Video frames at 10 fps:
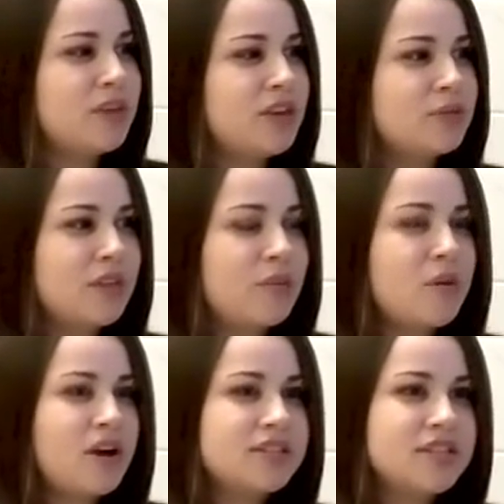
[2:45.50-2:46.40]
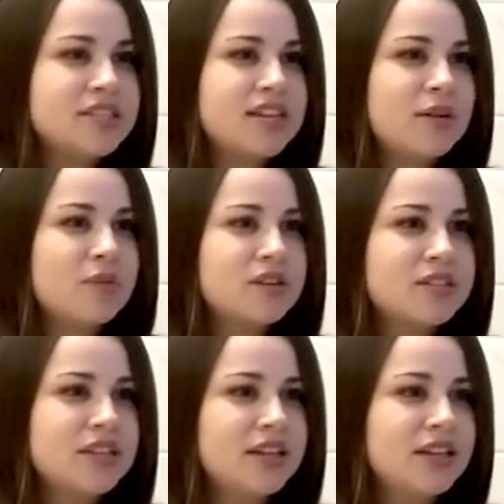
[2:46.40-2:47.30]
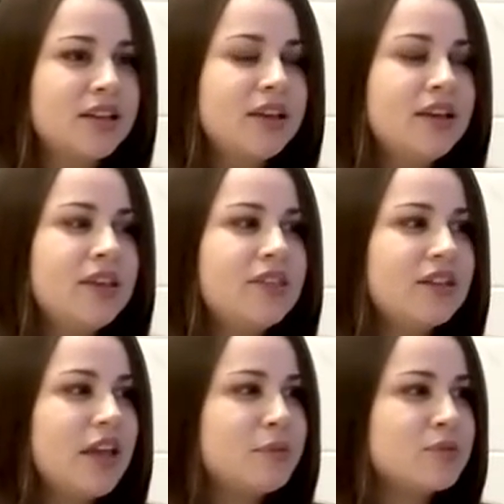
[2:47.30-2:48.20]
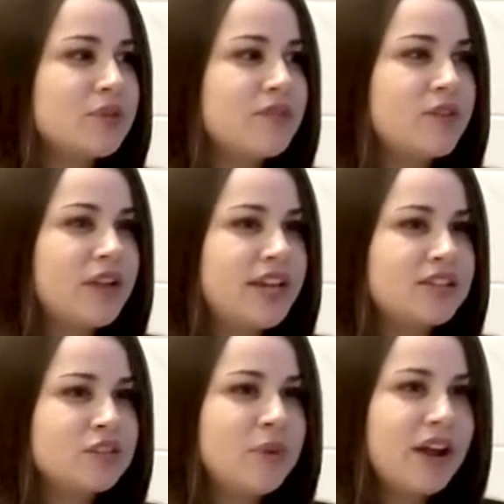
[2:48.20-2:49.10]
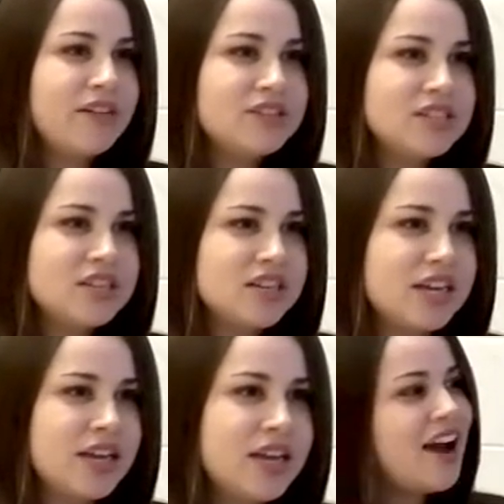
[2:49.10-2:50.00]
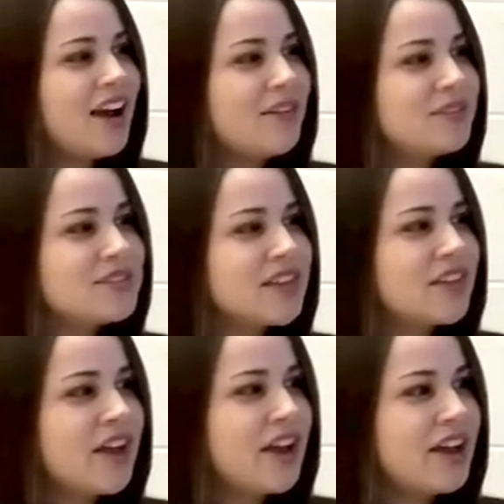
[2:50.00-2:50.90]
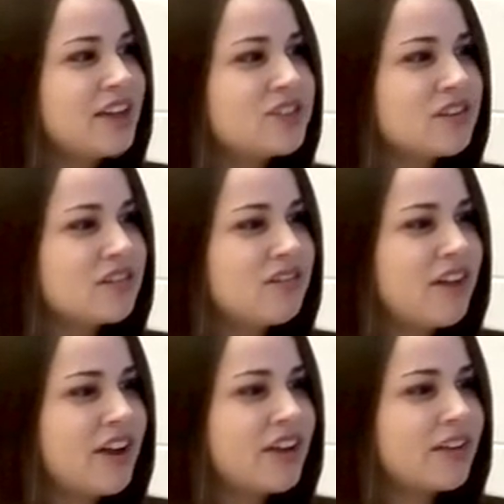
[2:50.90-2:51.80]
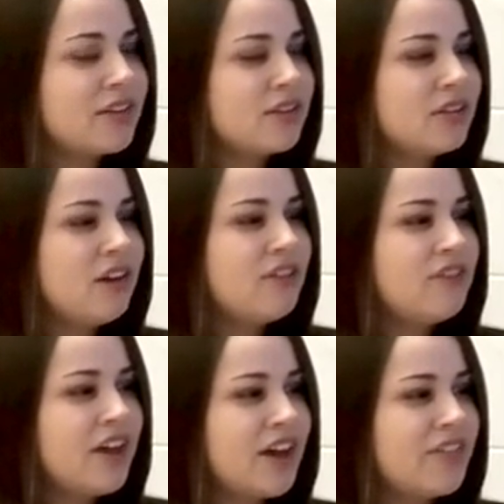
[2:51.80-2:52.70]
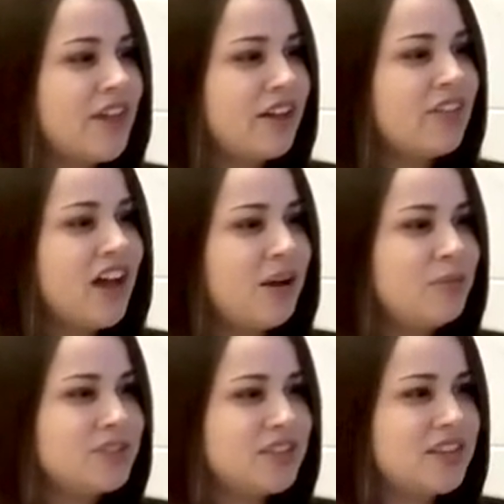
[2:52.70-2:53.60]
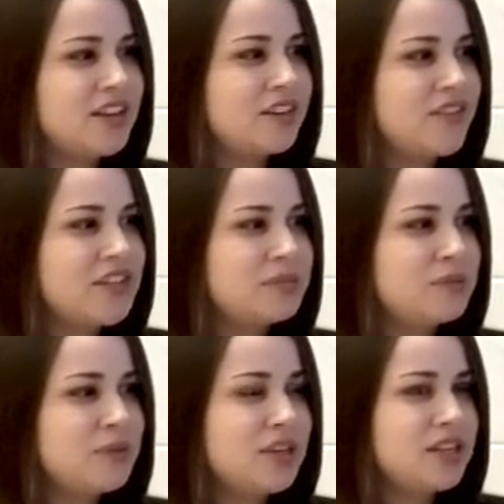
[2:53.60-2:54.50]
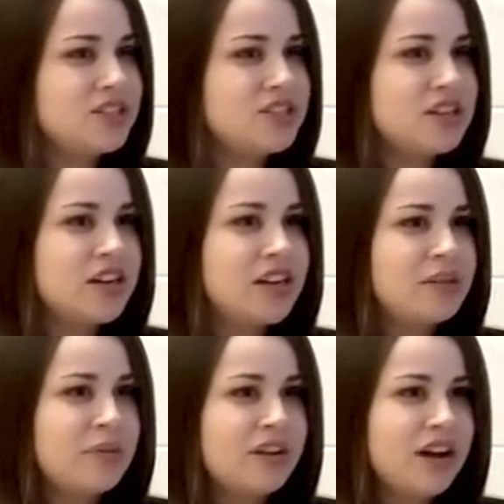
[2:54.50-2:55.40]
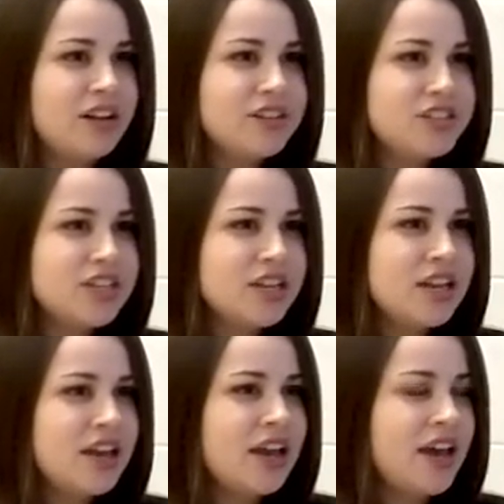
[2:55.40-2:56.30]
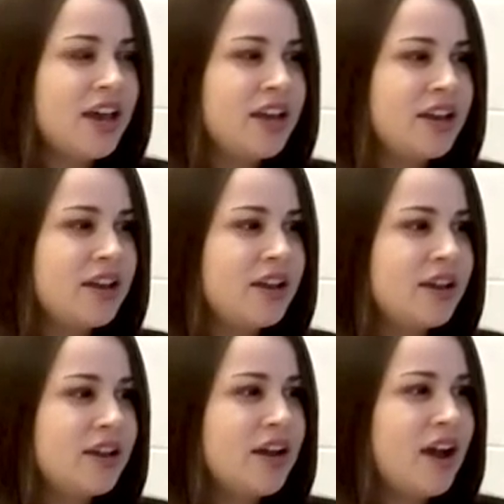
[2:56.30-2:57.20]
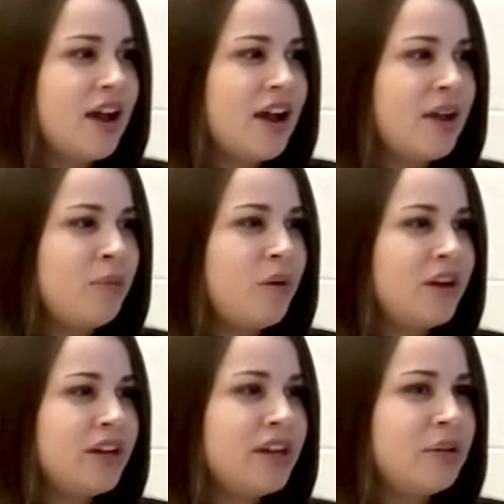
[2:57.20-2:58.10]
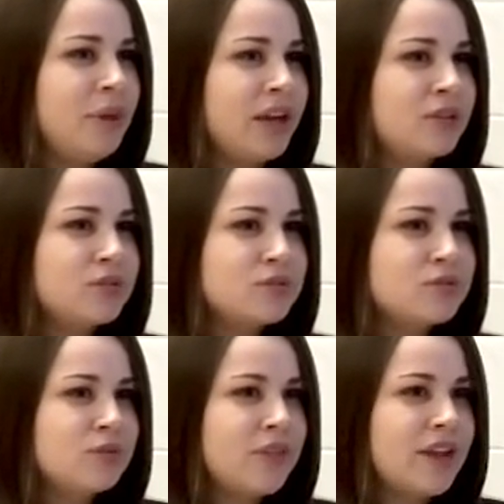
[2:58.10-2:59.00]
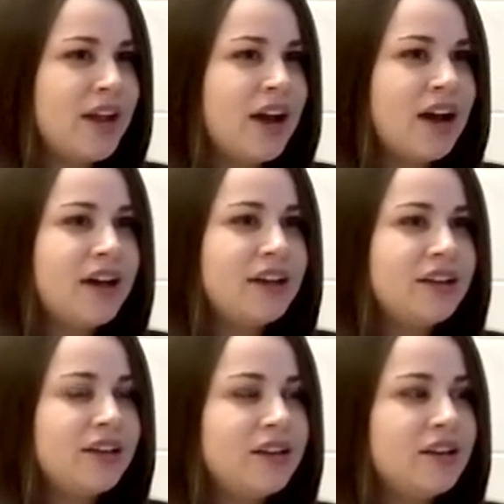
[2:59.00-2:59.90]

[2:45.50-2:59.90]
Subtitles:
me through that process, and I worked in the laboratory for cancer bioengineering. I would say that in general, I love that that lab was at the interface between engineering and immunology, and I wanted a medical school that had